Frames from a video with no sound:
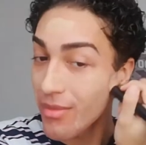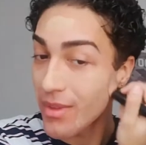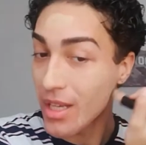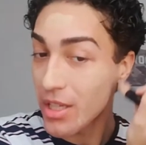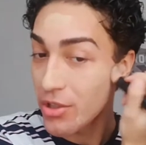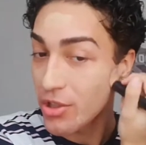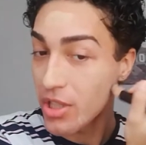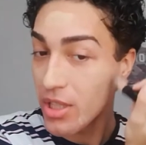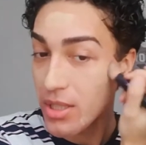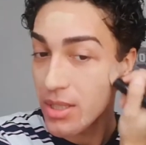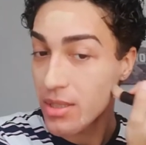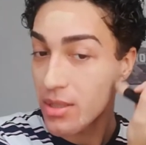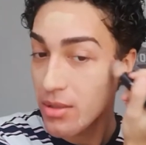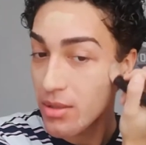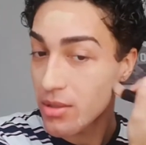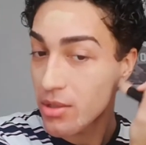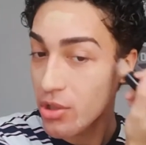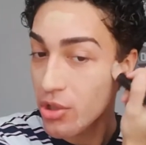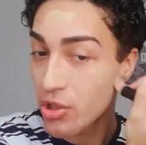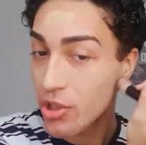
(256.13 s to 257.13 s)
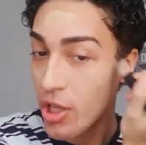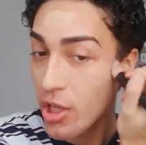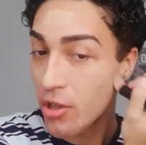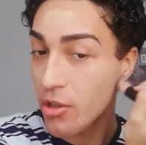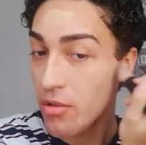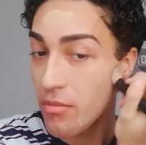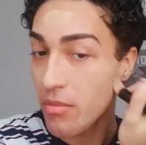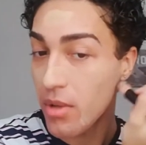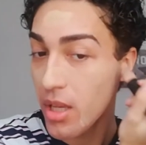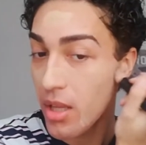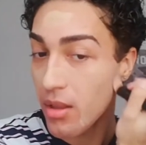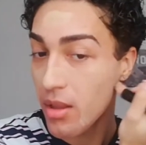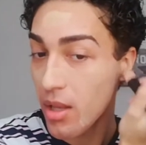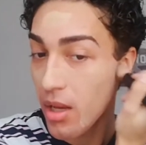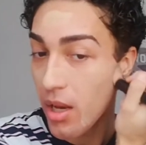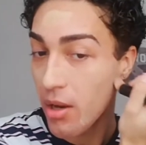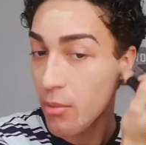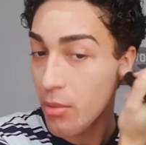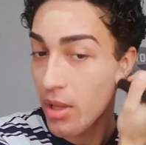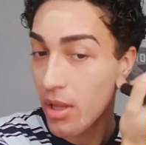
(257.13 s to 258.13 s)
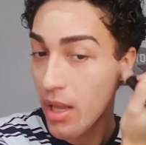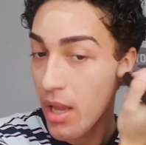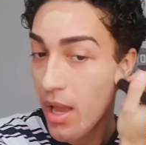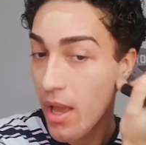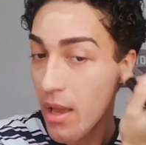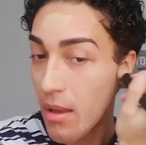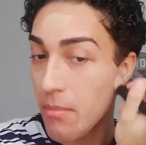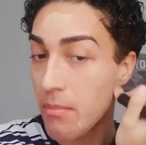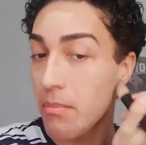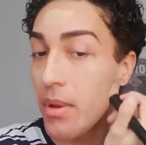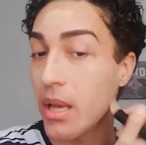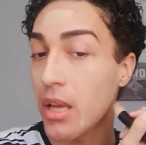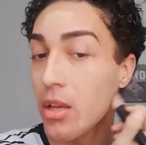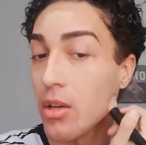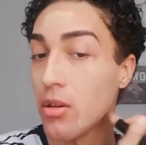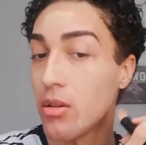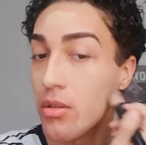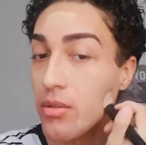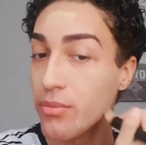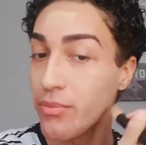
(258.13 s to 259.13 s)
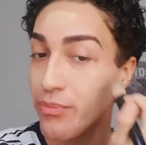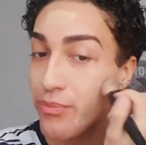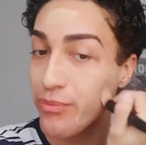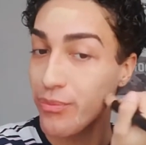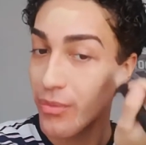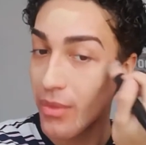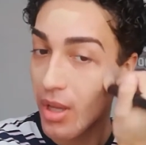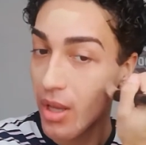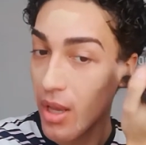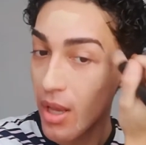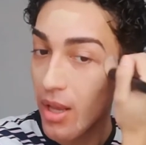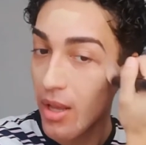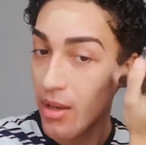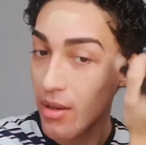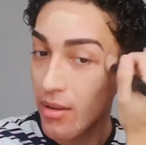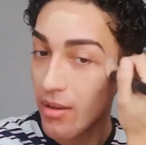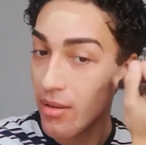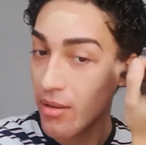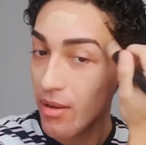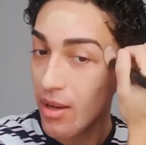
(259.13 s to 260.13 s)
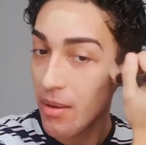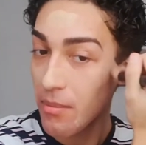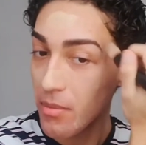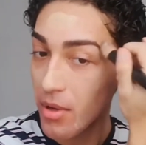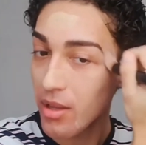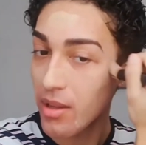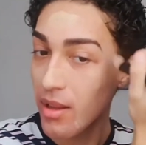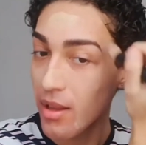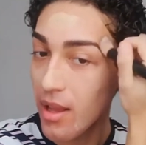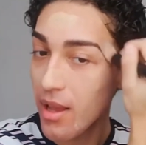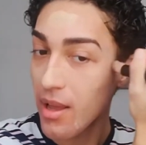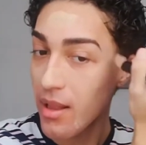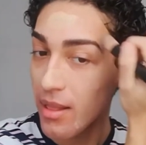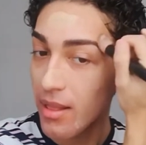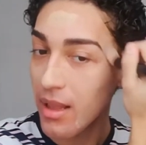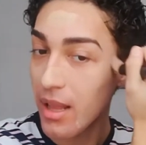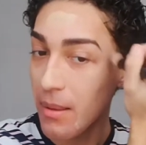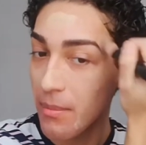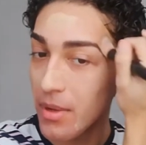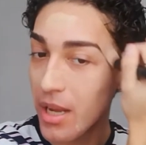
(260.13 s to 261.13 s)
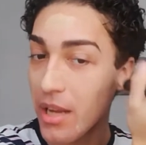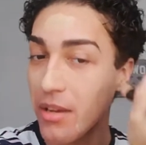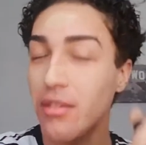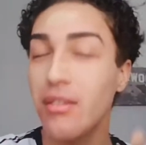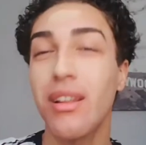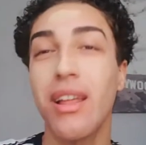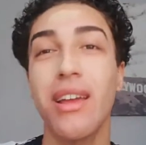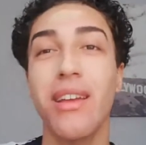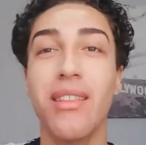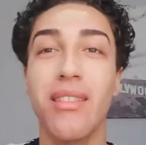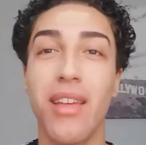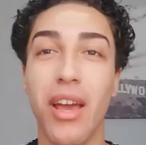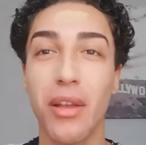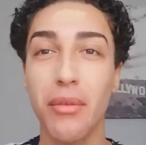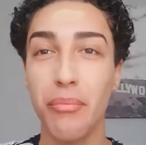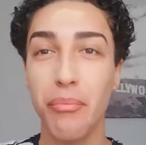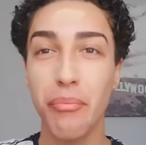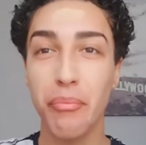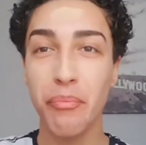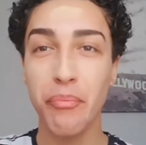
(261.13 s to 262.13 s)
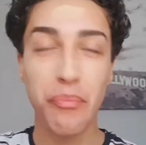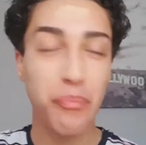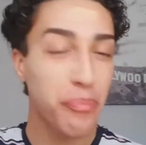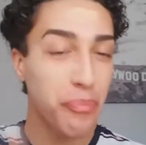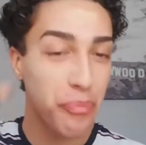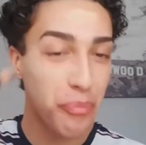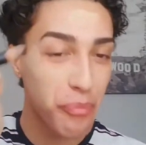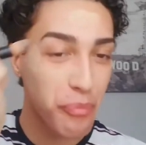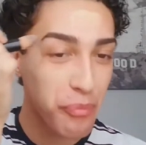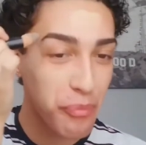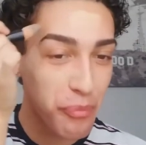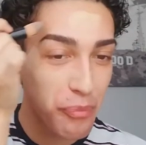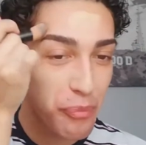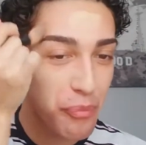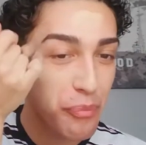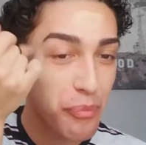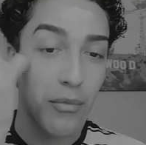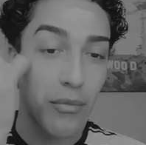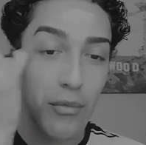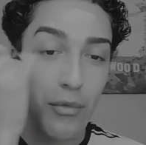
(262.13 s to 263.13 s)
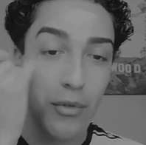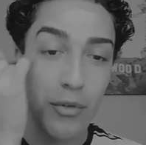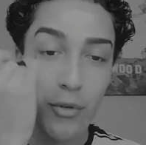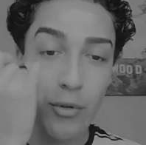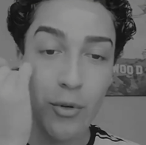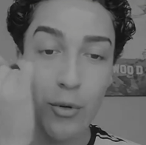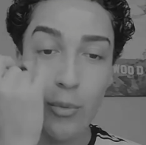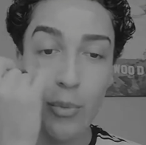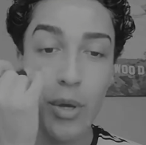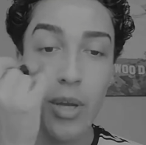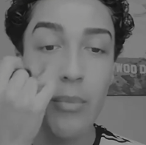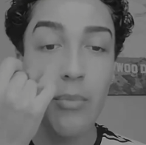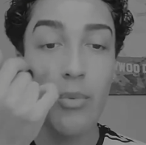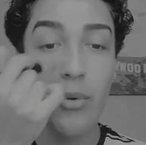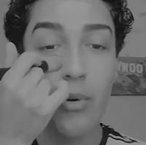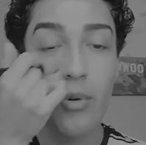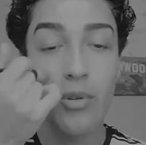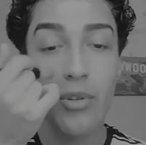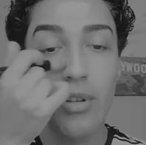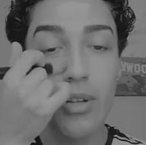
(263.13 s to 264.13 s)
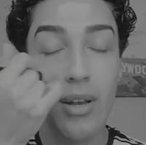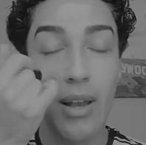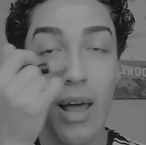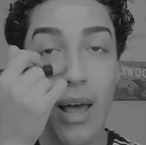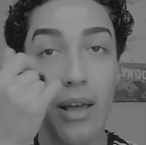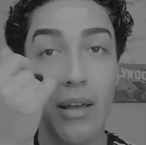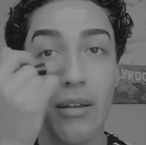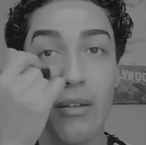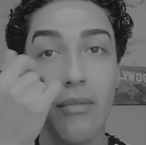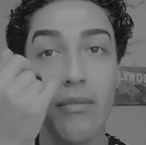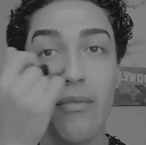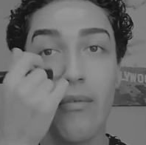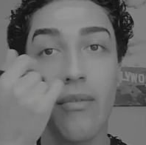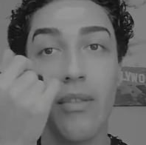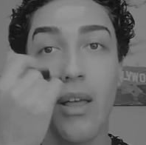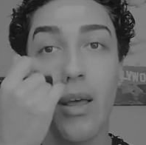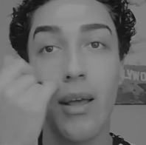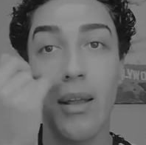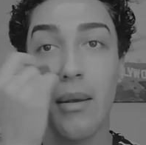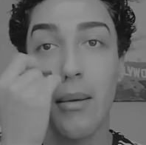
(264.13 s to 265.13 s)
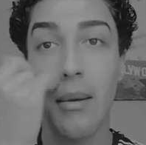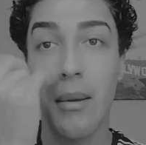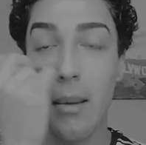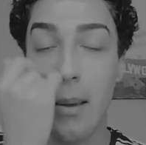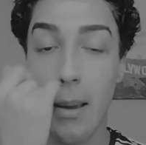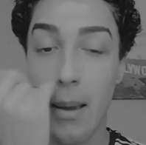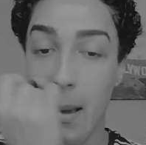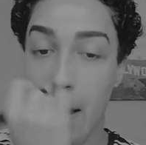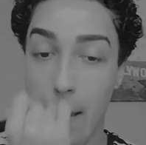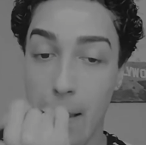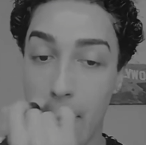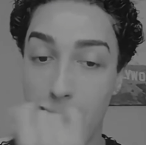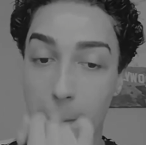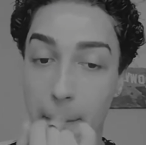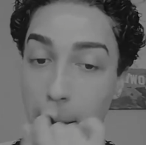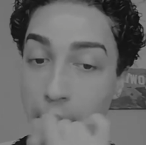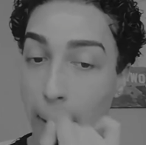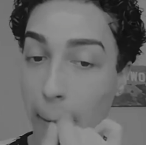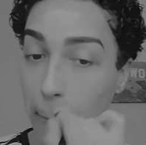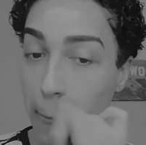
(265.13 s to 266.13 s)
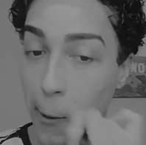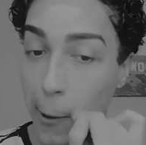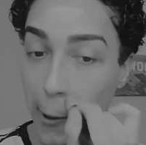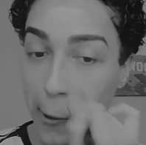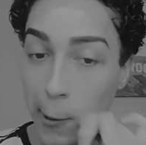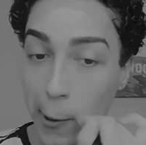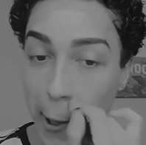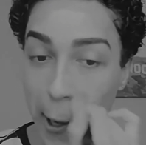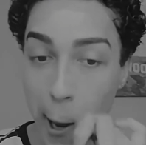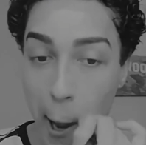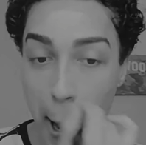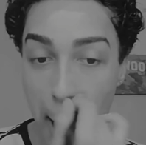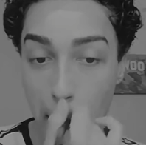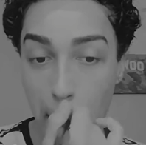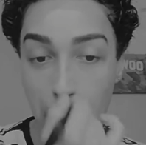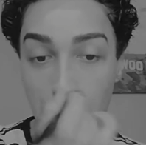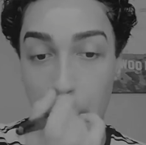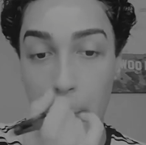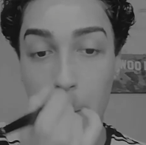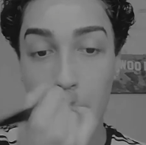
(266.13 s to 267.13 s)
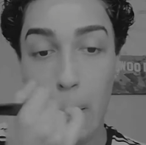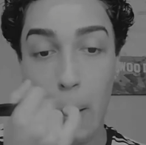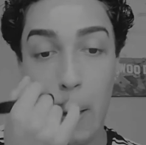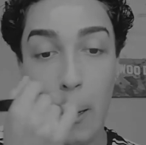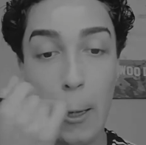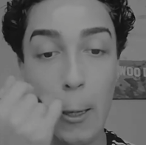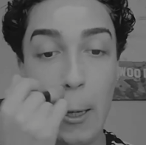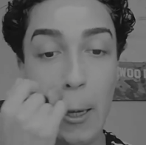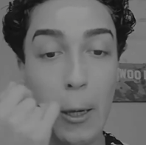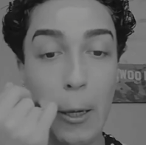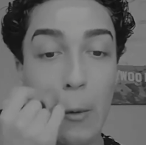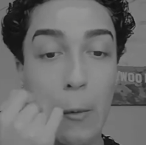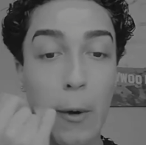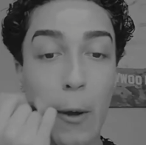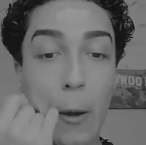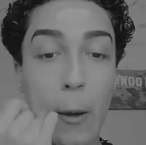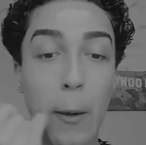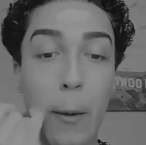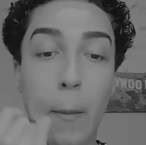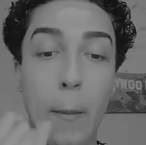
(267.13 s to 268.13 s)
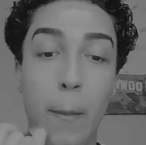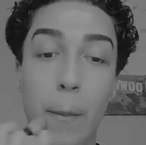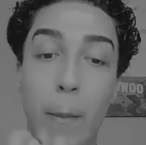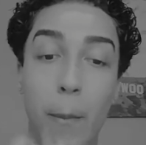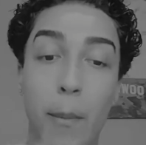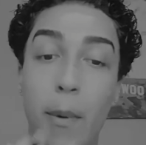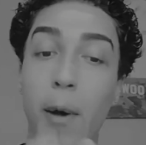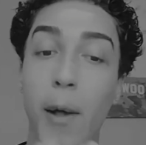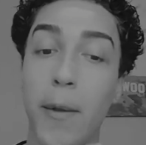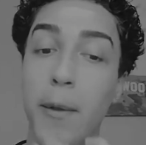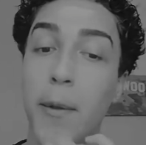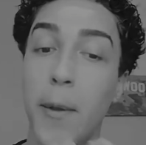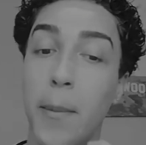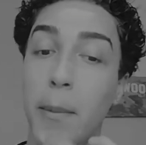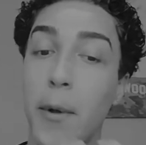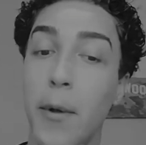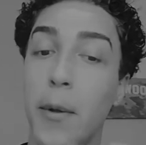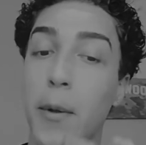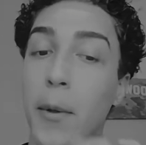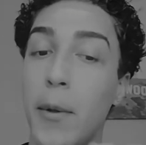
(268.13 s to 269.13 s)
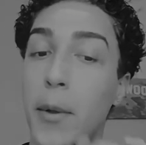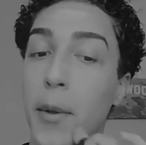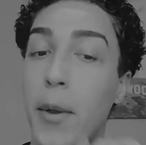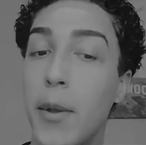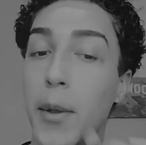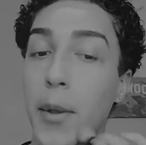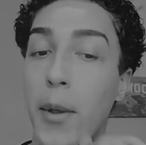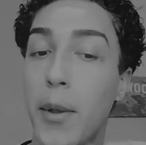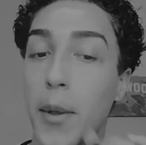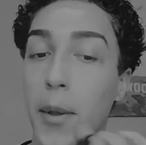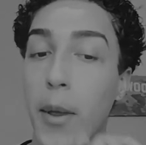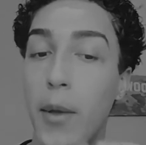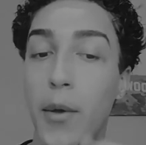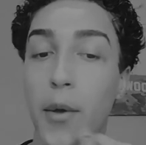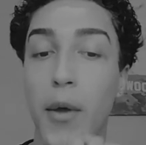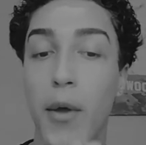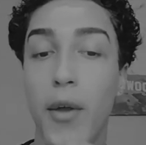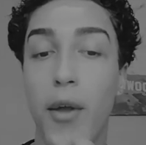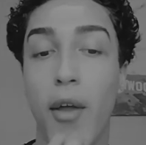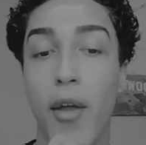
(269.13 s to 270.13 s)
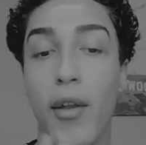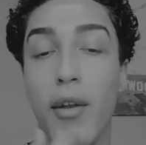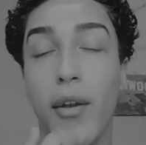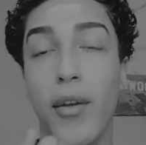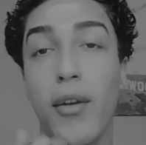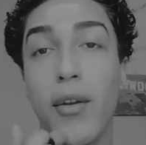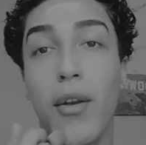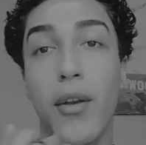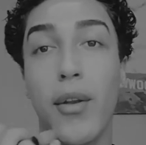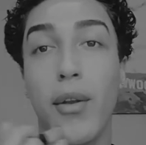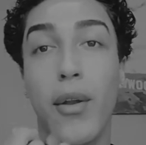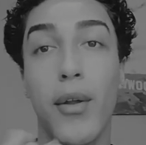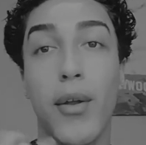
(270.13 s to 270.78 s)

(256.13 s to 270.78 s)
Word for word: it just showed me that I really am pale, and I'm not. I'm, um, I do not like that. Mm. Sobe brought to life that um, I'm not tan in any way possible, and